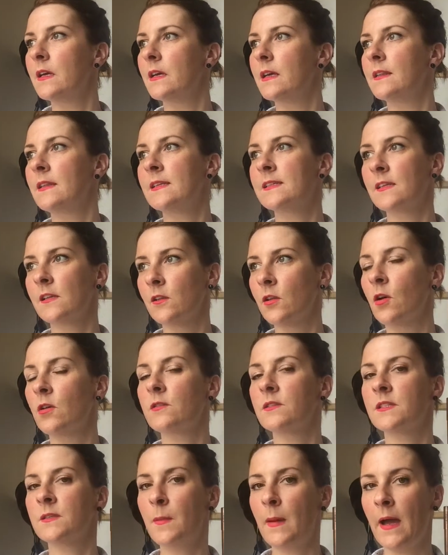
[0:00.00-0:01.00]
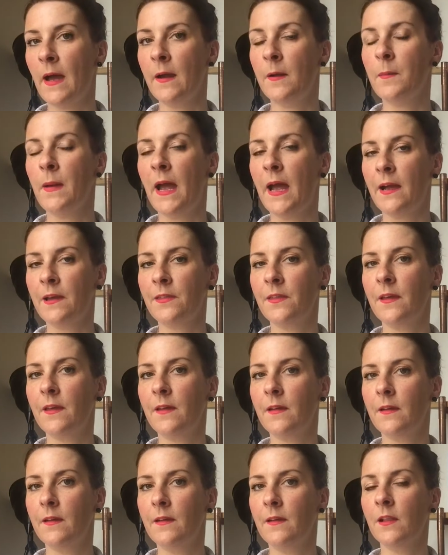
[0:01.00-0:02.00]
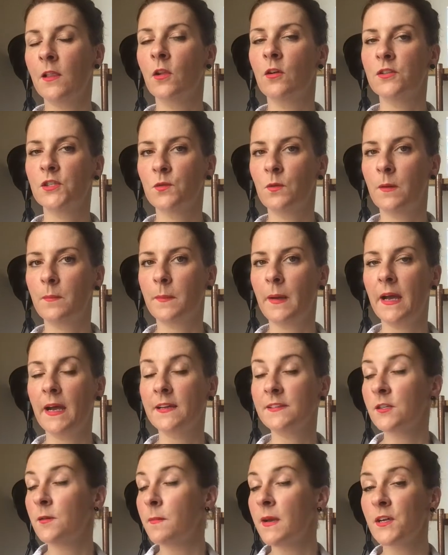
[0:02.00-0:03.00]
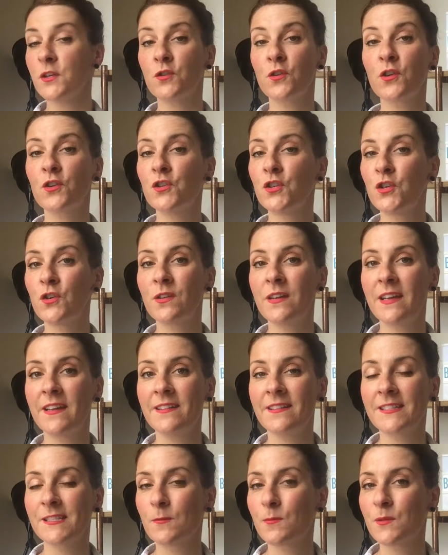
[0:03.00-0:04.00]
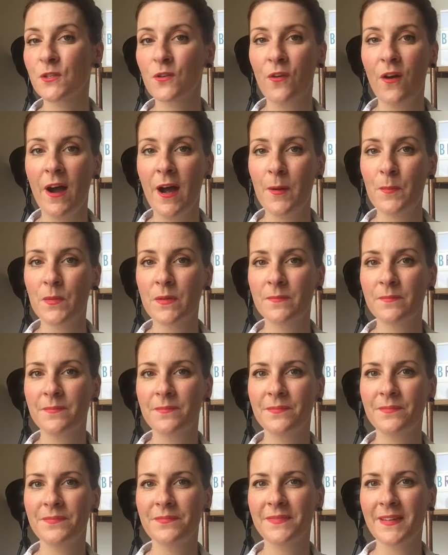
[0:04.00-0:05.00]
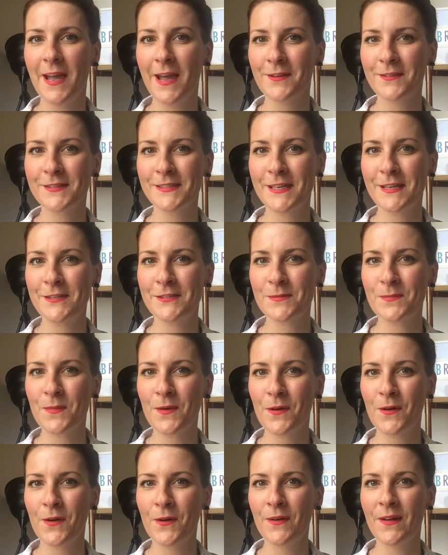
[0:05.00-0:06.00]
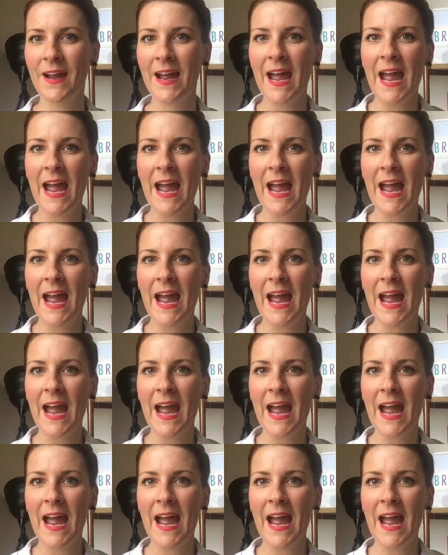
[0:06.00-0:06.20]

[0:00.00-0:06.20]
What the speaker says: There's a lot to unpack there. A lot to unpack. So make sure you tune in, subscribe, and I'll see you tomorrow.